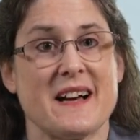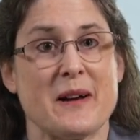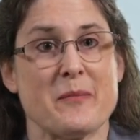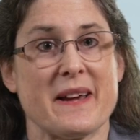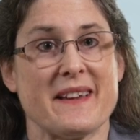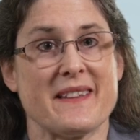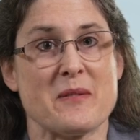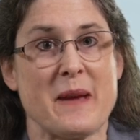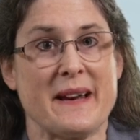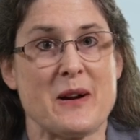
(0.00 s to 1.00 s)
um, and
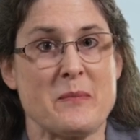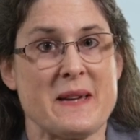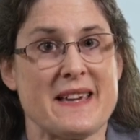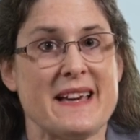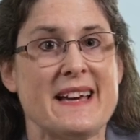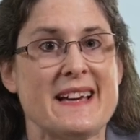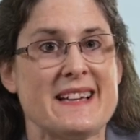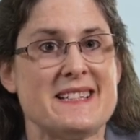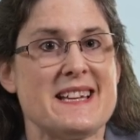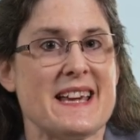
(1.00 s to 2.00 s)
there may not be
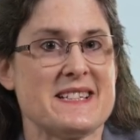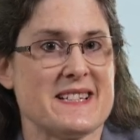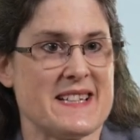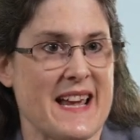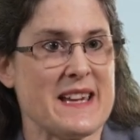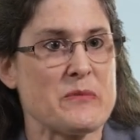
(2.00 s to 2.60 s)
day-to-day -day